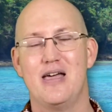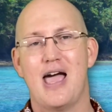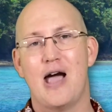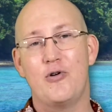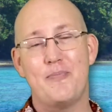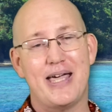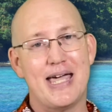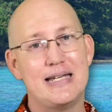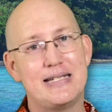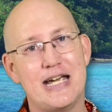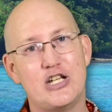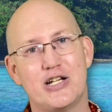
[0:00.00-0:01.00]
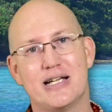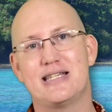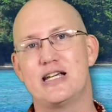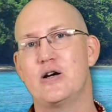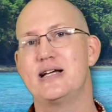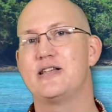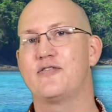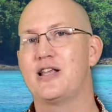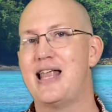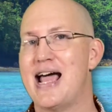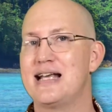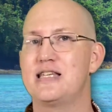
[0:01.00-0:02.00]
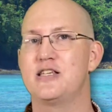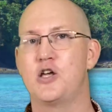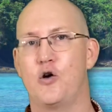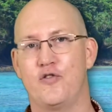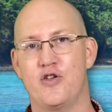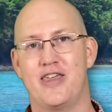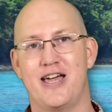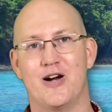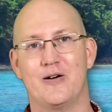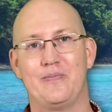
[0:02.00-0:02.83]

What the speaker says: And we began teaching a series of classes over there.